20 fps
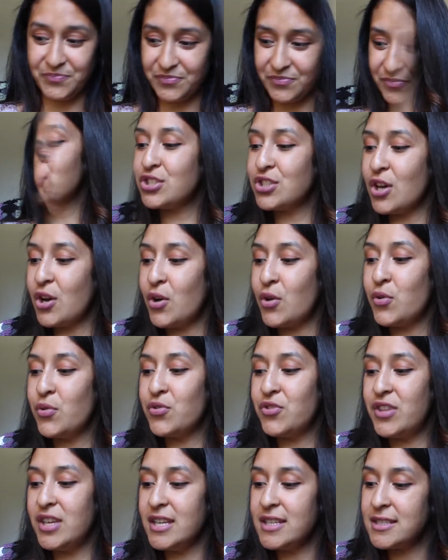So
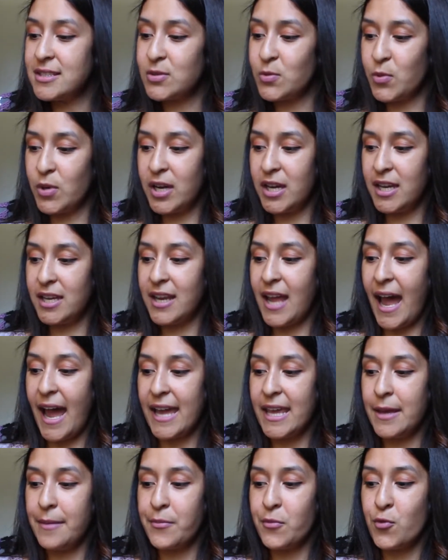this one, I
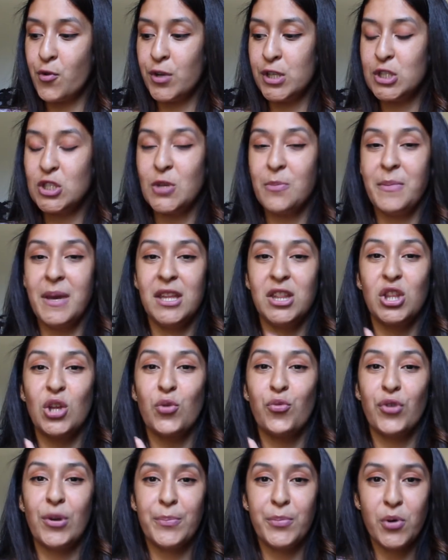am going to make the
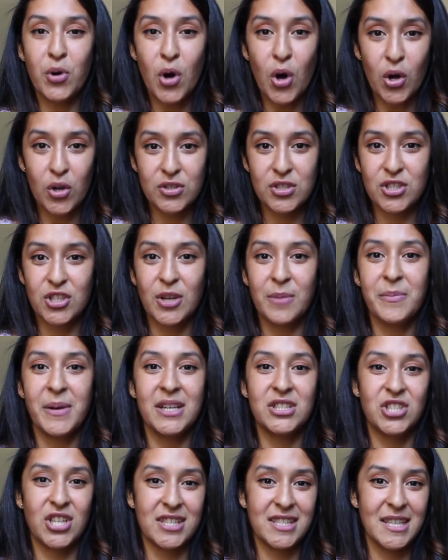Ripple Halter
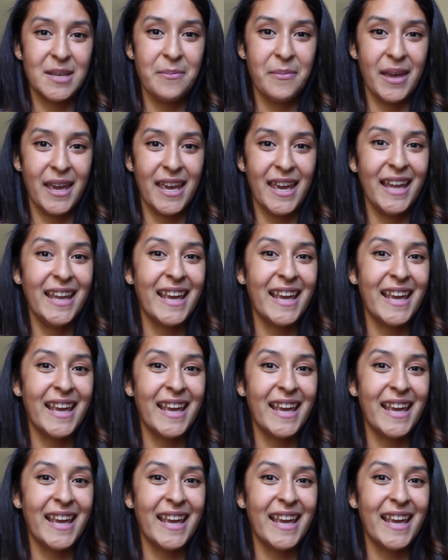by Jessie May.